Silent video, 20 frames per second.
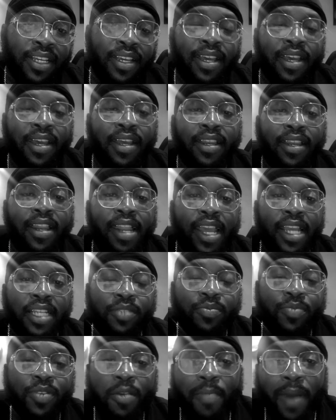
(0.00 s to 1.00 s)
The next
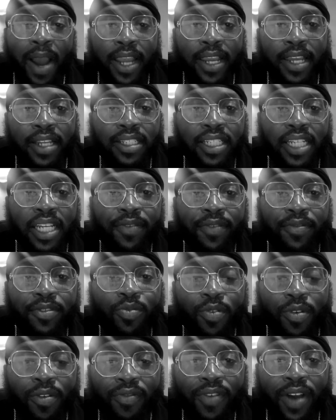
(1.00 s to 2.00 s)
week you might get a check for
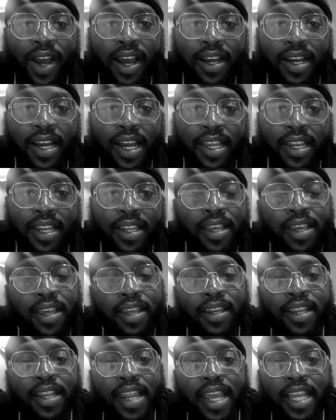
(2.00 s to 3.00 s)
$2,500.
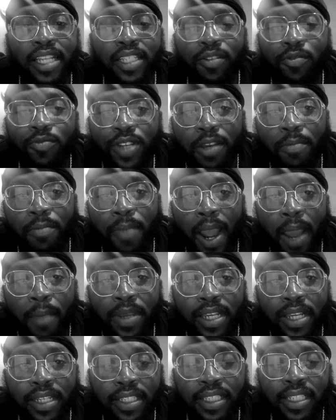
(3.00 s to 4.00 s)
The next week it might be
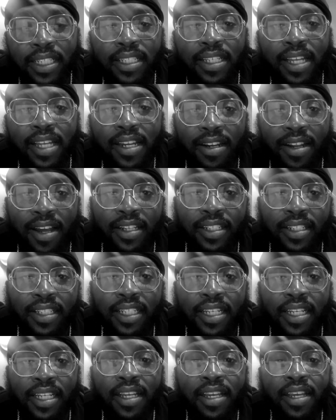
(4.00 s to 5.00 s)
a $600
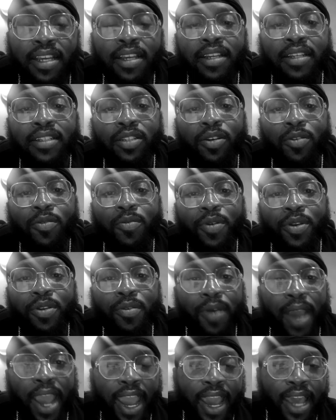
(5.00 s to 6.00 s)
check. So when you
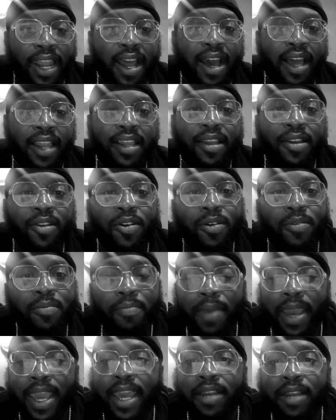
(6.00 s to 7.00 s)
add all that up,
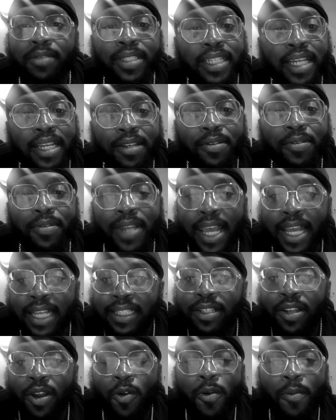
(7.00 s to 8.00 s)
man, I'm telling you, that's
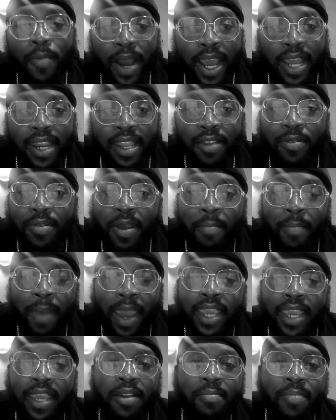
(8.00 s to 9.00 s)
no money. You didn't
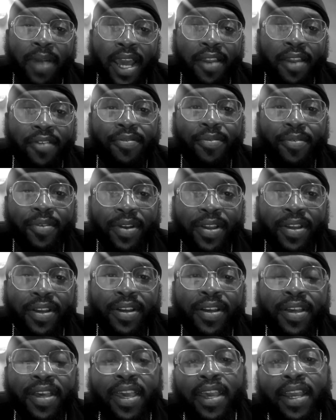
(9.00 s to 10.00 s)
make any money for real.
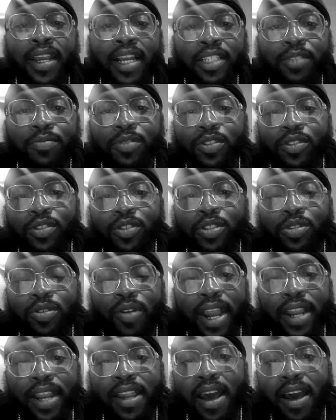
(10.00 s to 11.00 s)
Because when you
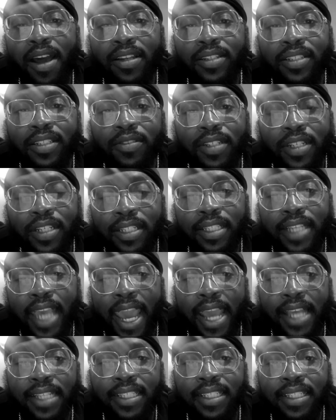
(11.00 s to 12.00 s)
subtract all of the
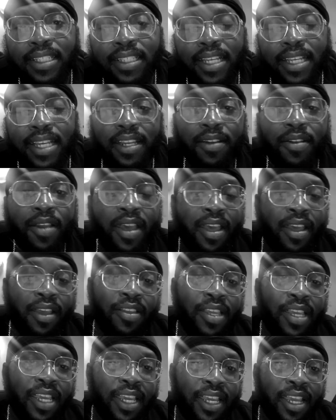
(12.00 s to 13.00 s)
taxes and
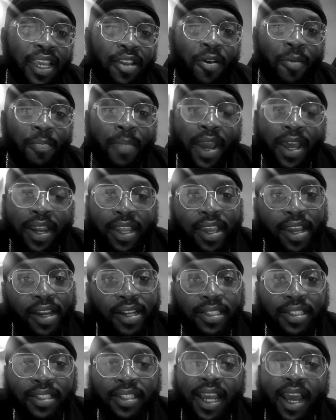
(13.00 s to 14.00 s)
you ain't get no Medicare
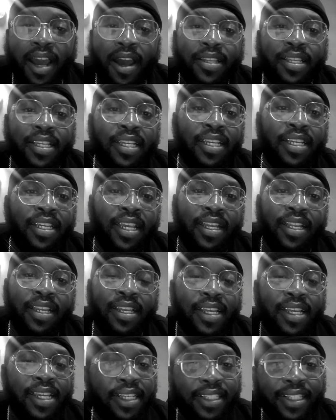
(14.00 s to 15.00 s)
took out, you ain't get
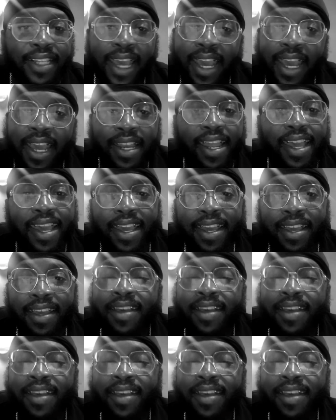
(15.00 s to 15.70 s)
this, that,